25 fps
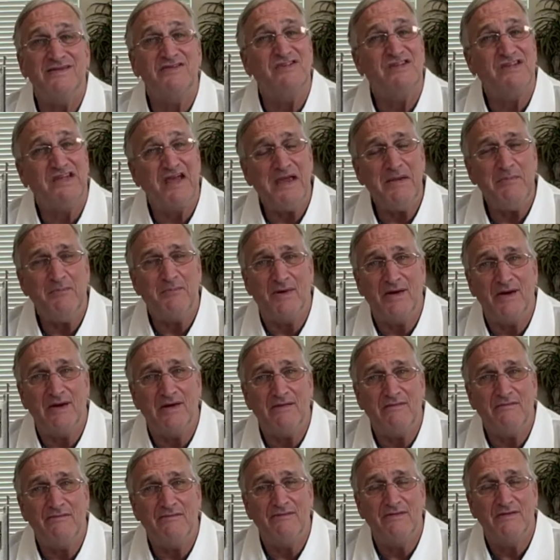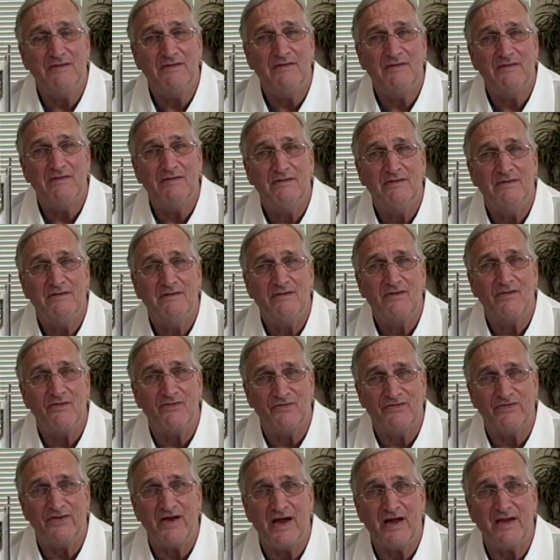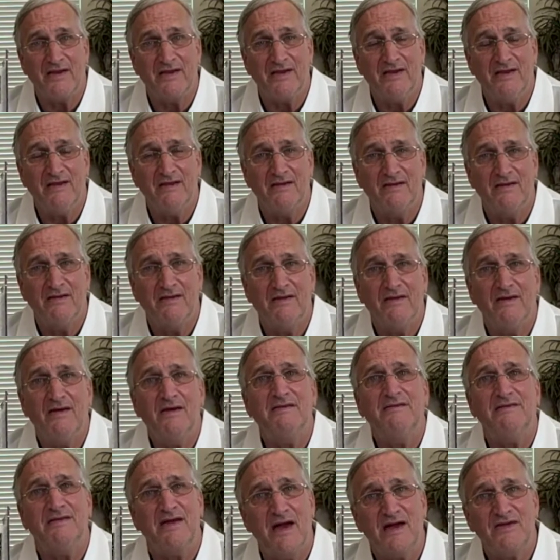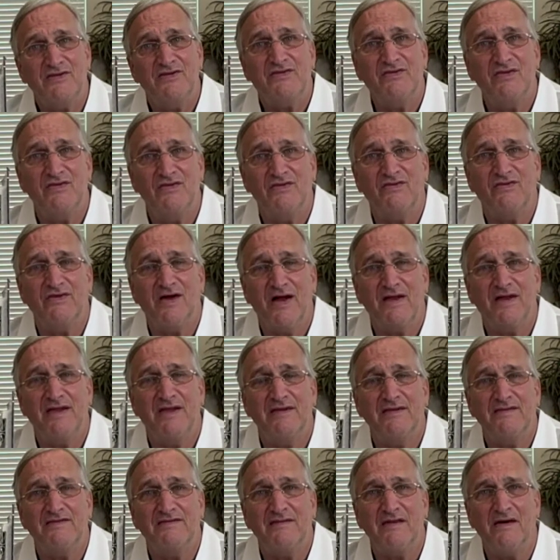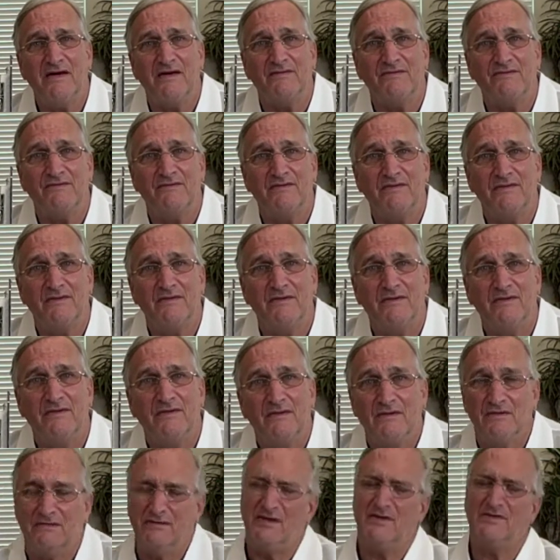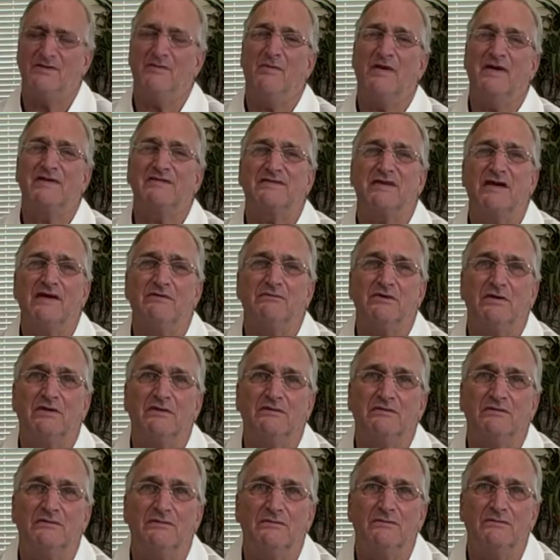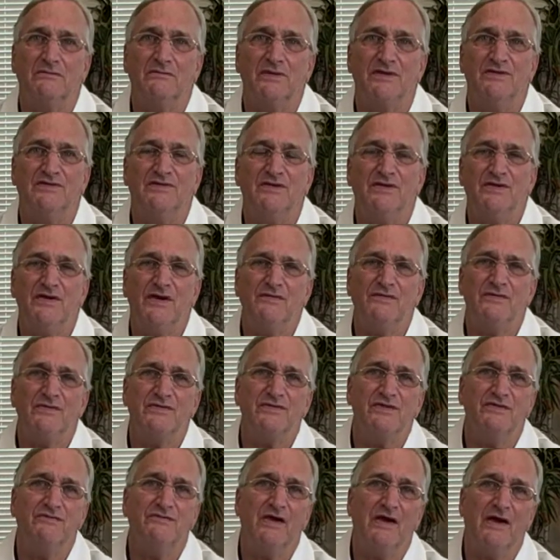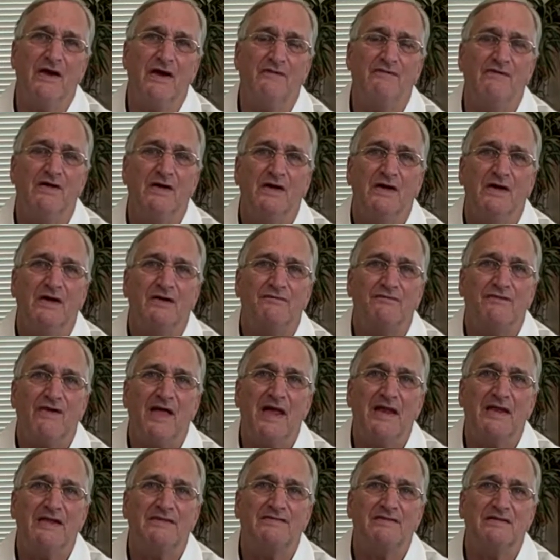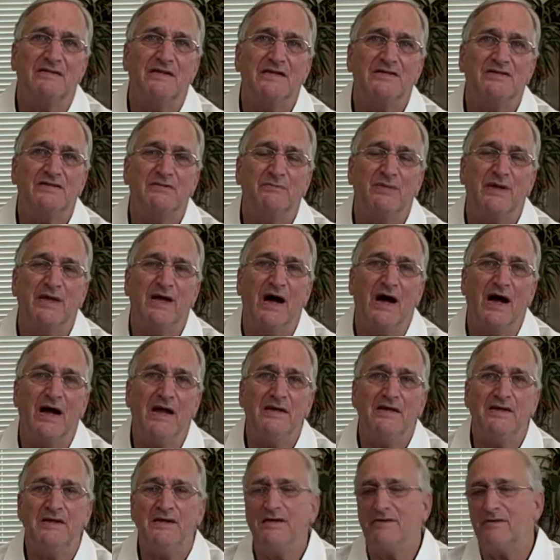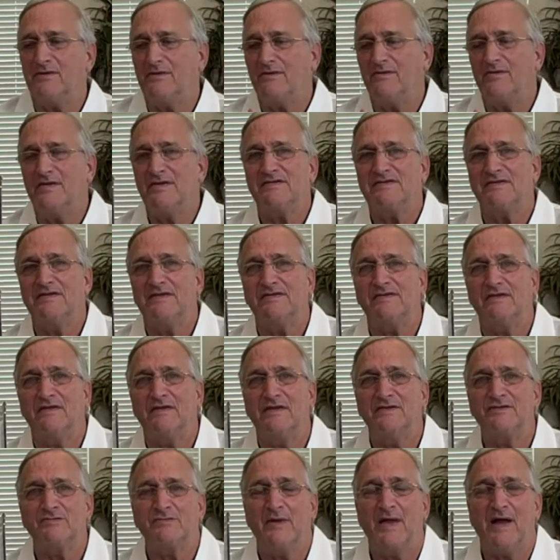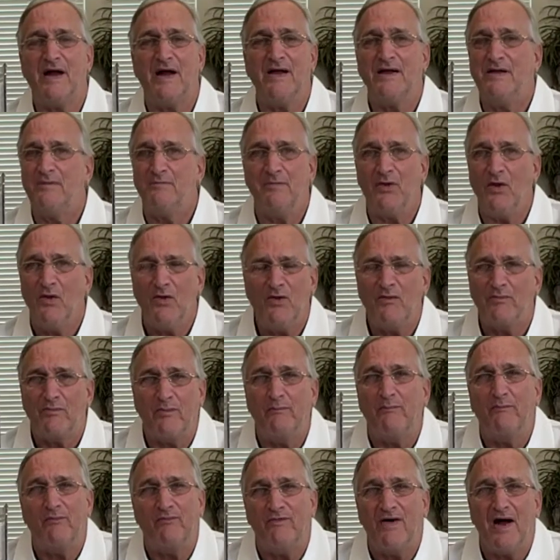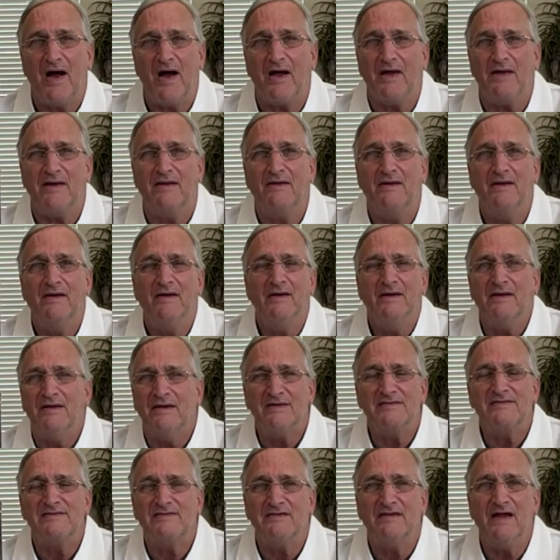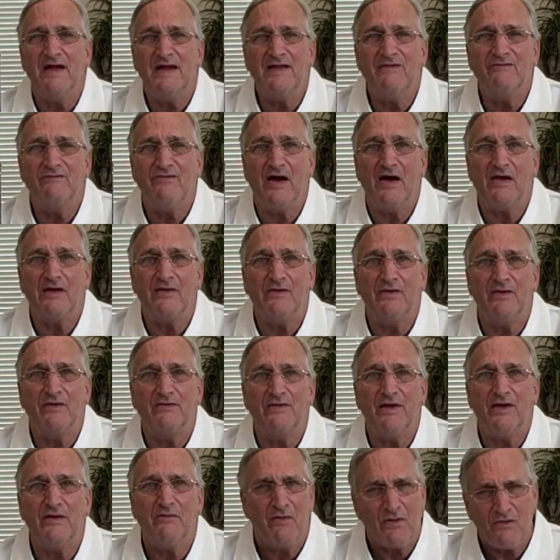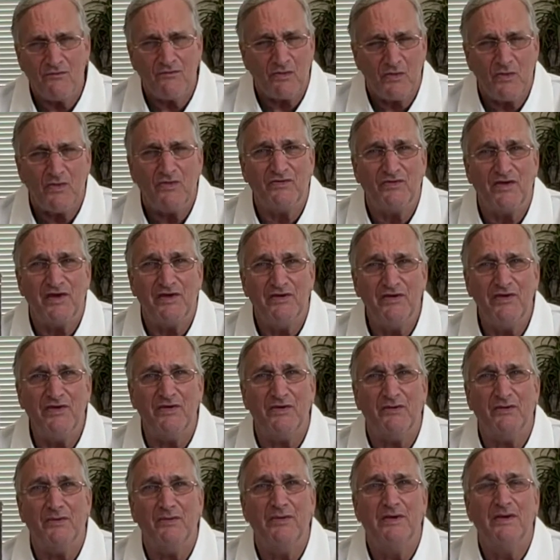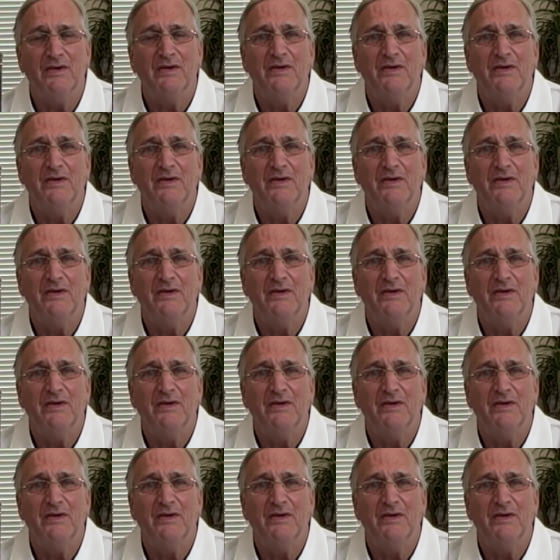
the shape of the siding attached to the siding itself. Now you may say, well, what's the difference? If you have flat insulation behind it or this insulation behind it, both of them provide insulating value, don't they? Well, of course they do.